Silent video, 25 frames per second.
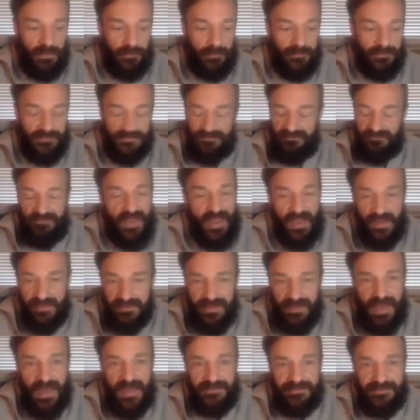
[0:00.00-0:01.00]
Just
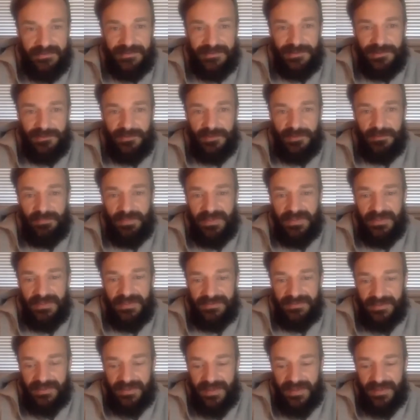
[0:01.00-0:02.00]
fantastic human
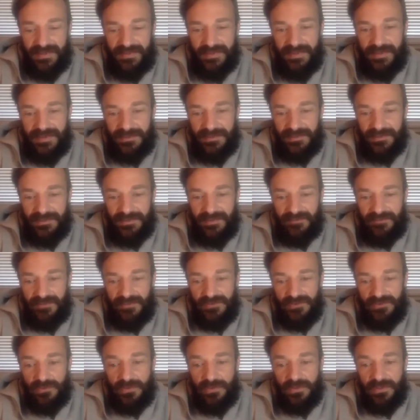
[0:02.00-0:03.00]
beings. I can't thank you enough for
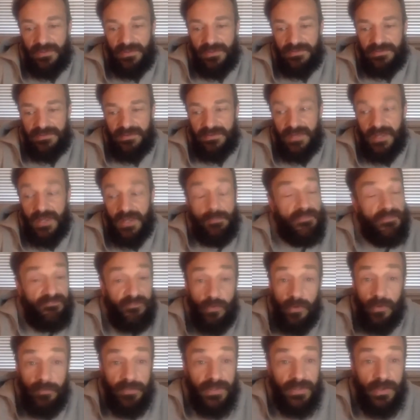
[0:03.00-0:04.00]
joining us today.
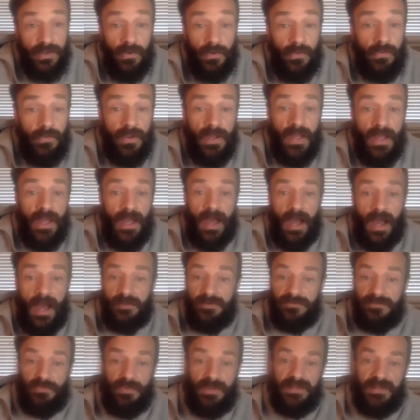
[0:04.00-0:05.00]
Before we go, I
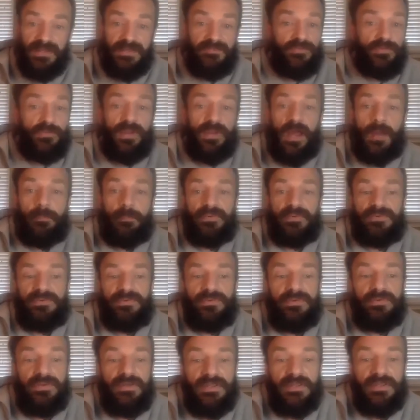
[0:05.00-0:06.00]
just want to give you an
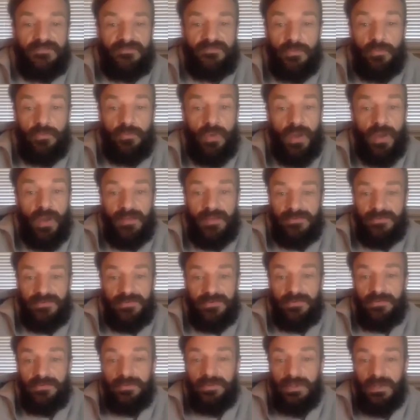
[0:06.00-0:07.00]
opportunity if you want
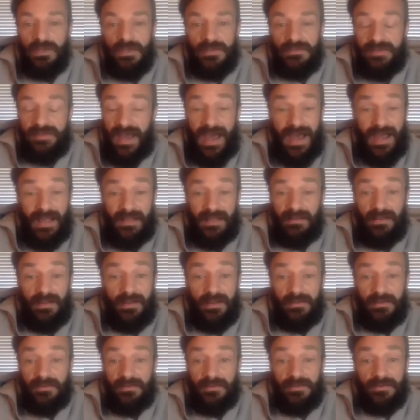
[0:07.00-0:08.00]
to
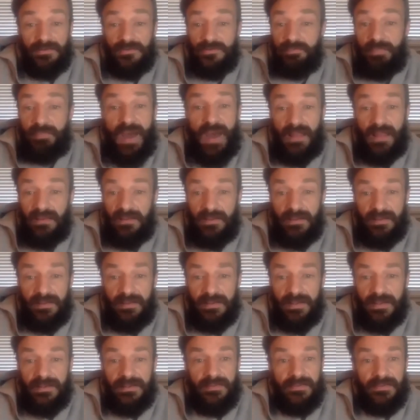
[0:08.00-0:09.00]
highlight or
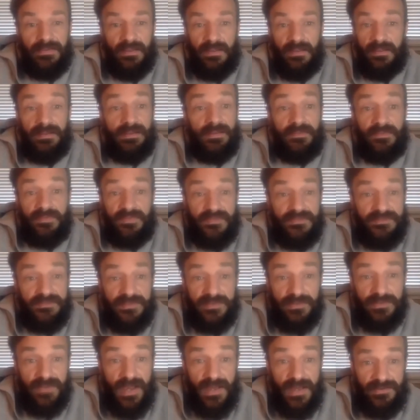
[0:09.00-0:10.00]
spotlight any other things
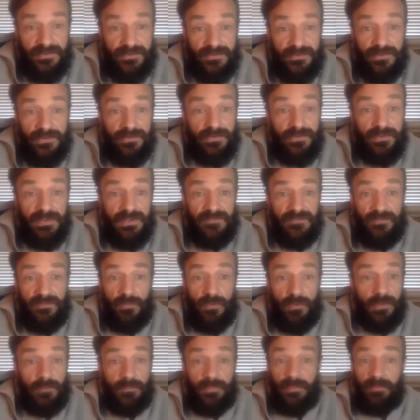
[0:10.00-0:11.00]
that you guys are doing. If you
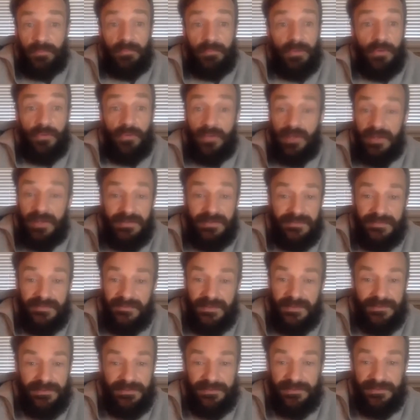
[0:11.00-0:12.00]
want to promote anything
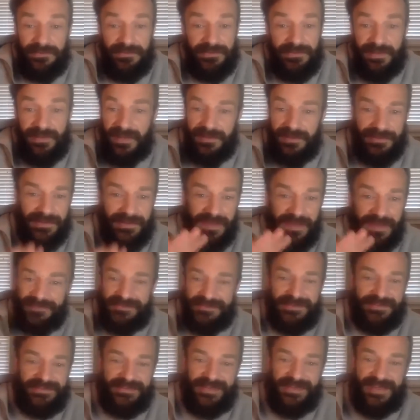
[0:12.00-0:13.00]
that you're doing,
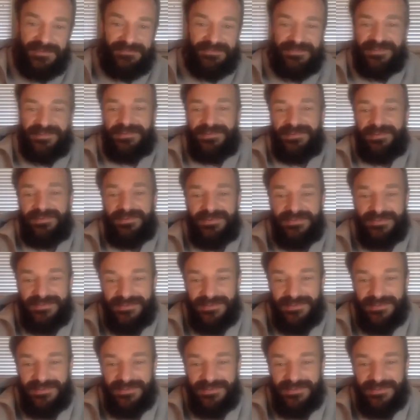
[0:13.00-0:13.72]
now's the time to do it.